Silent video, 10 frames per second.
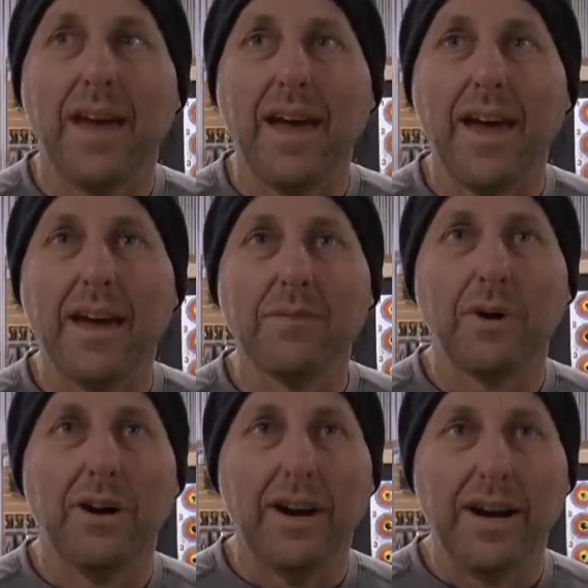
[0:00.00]
and
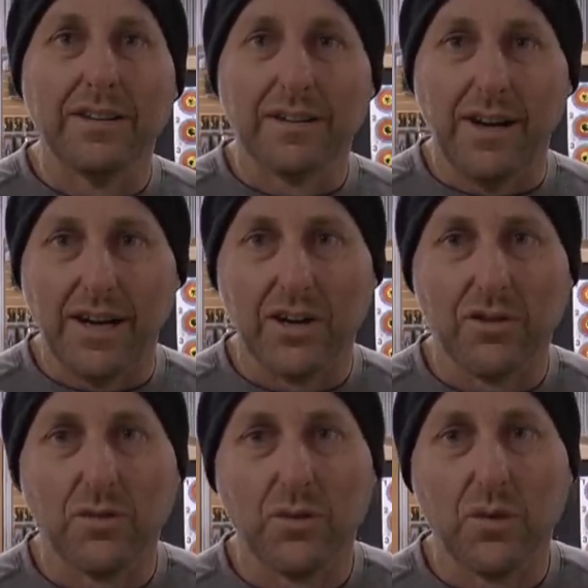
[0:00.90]
behind a guy in
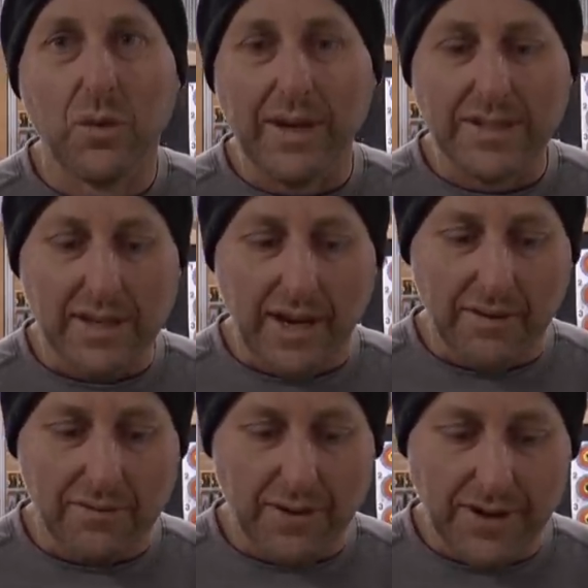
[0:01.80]

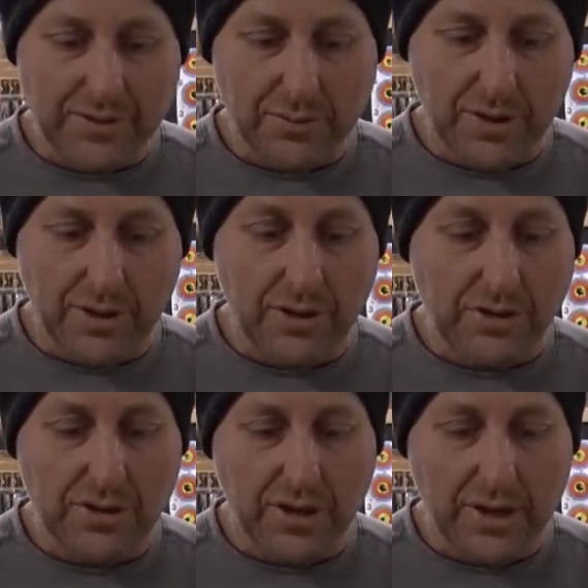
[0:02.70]
Queensland, Franz Root,
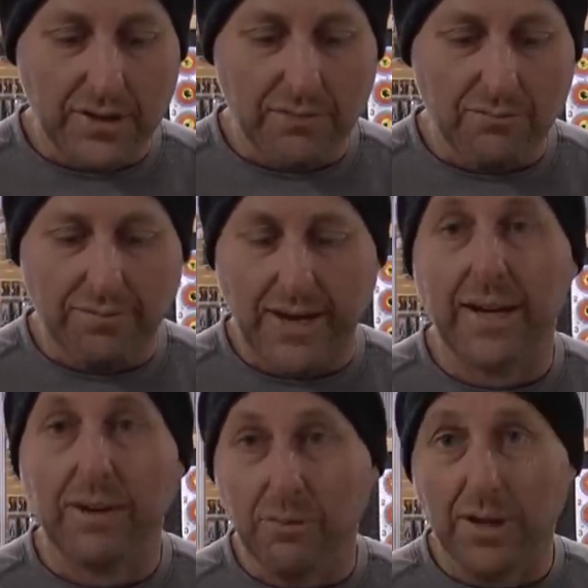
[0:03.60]
who shot
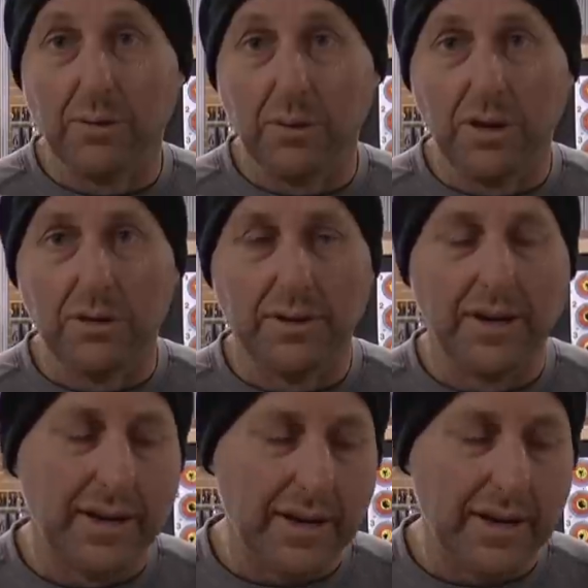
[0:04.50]
really, really well.